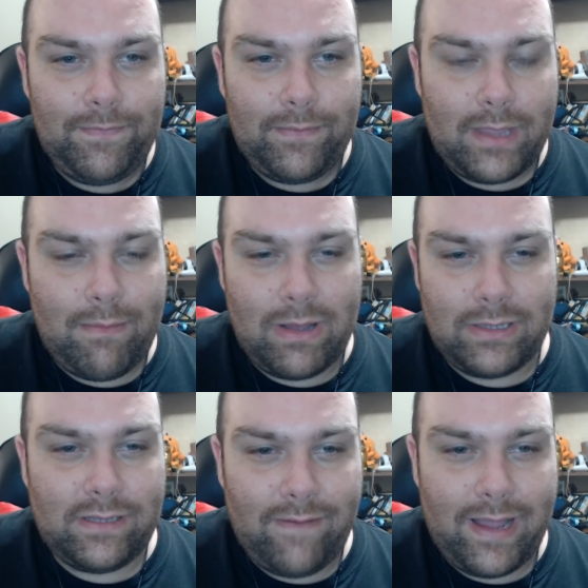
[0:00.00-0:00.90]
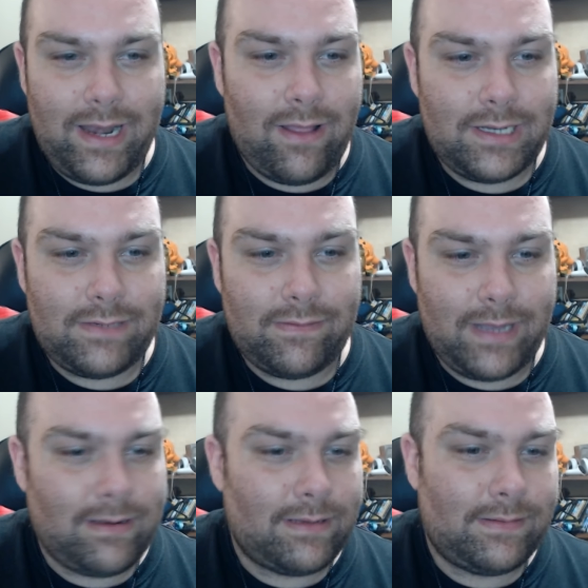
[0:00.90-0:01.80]
Most of my knowledge from
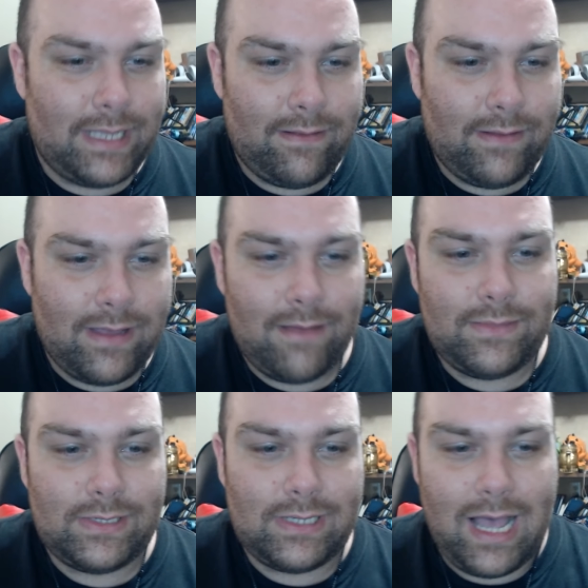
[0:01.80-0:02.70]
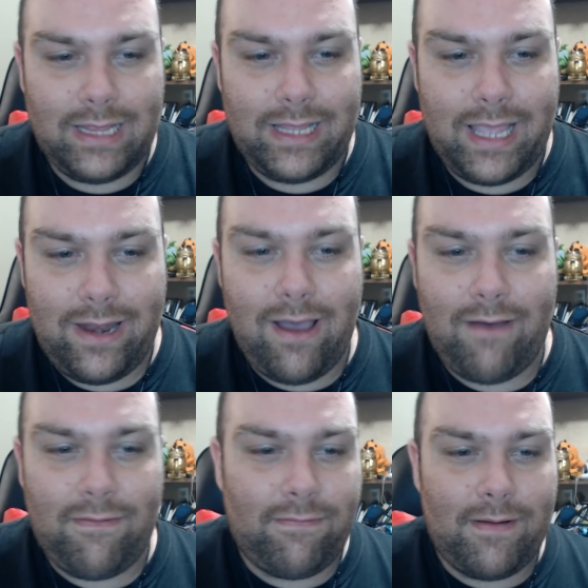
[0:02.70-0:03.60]
Gundam Seed comes, oddly
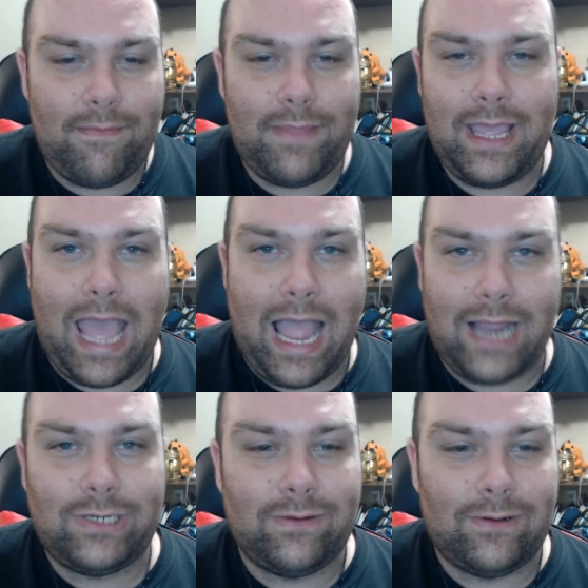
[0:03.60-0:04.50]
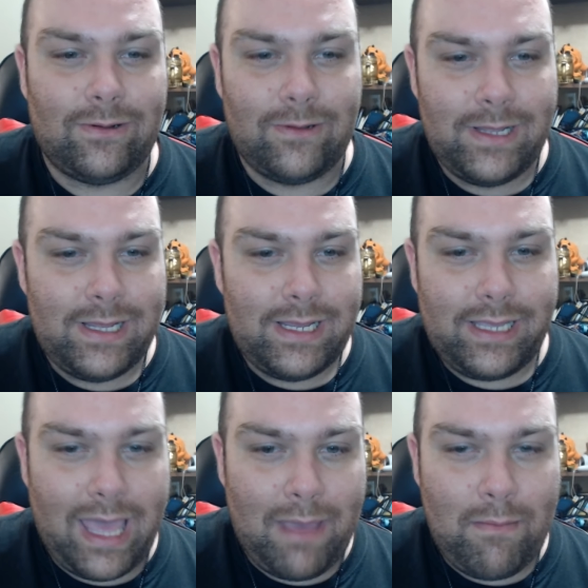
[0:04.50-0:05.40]
enough, from the actual
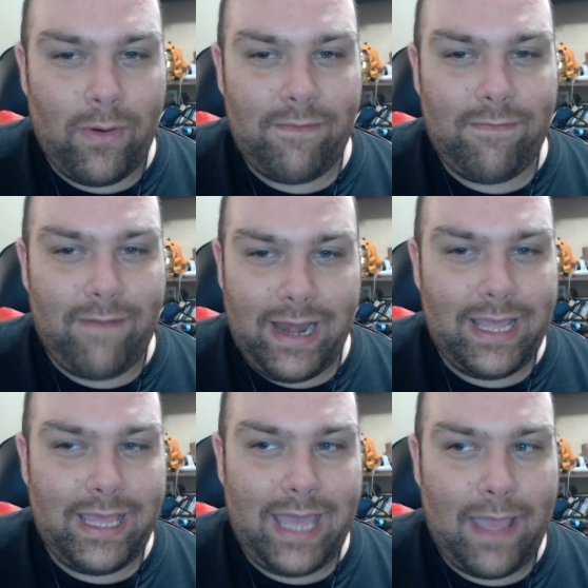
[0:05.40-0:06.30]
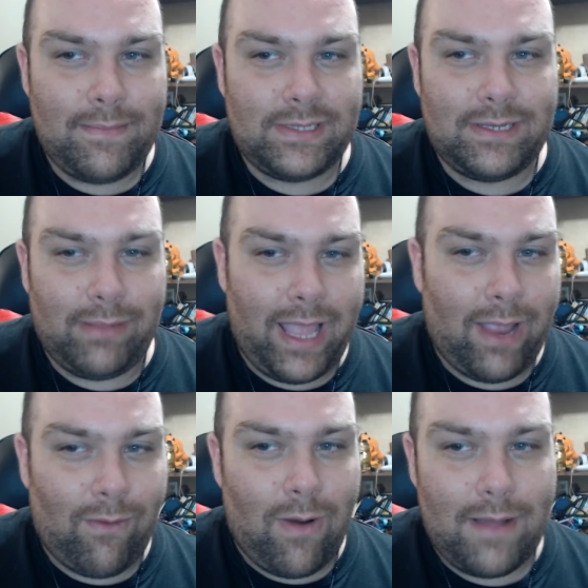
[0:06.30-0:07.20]
Game Boy fighting games and
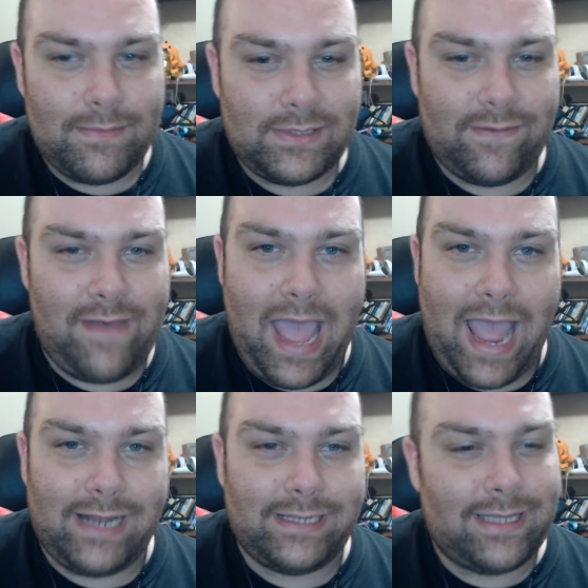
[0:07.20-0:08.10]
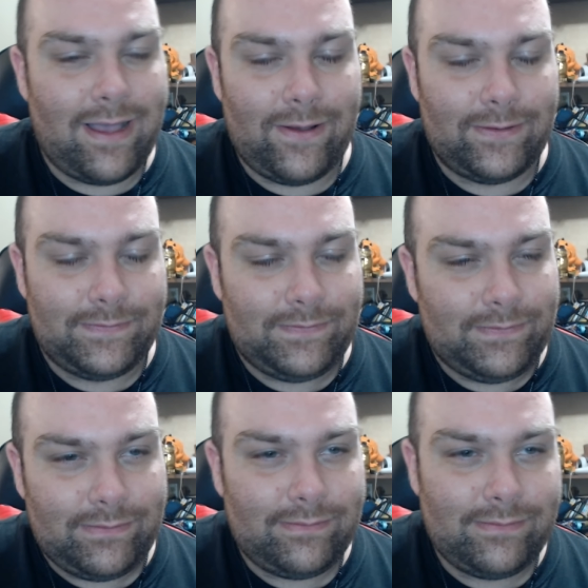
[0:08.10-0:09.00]
playing ROMs of that, so
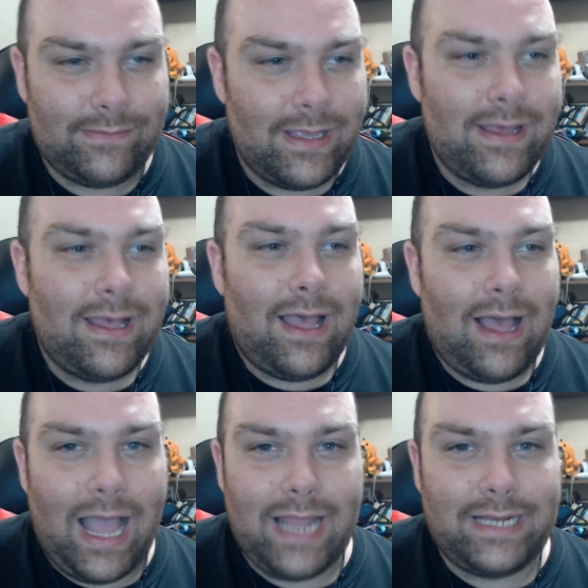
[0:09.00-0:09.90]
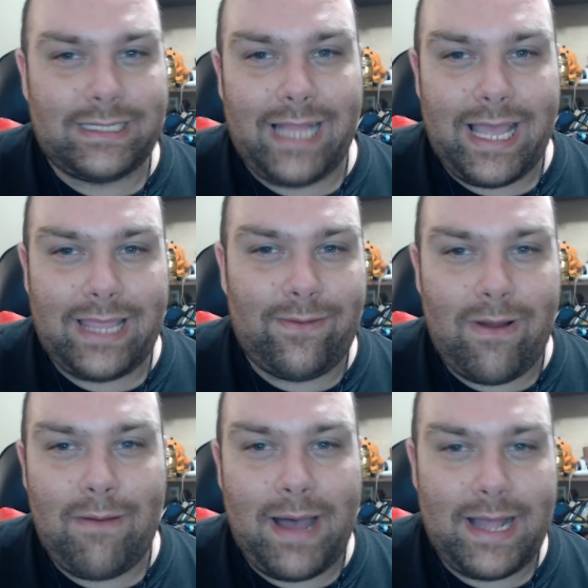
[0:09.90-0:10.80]
I just like the
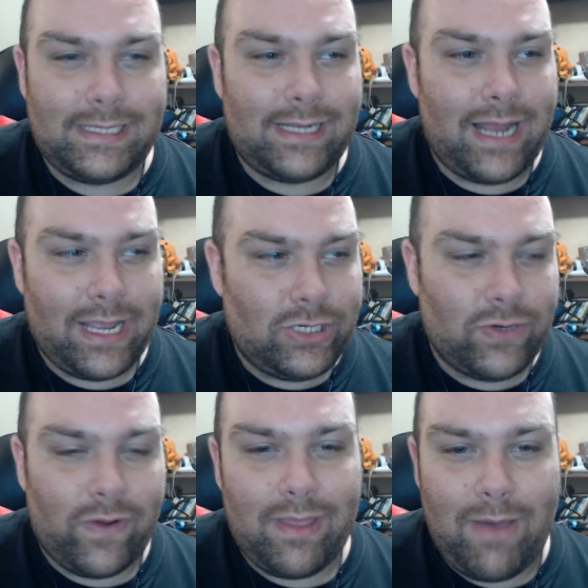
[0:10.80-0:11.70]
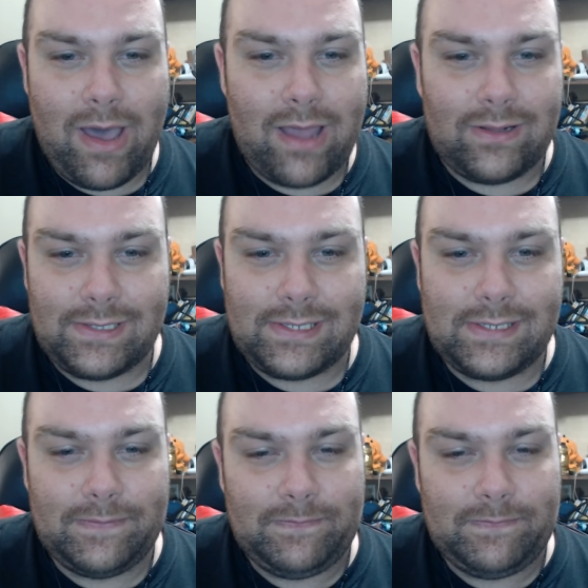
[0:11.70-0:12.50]
robots and I enjoy the models.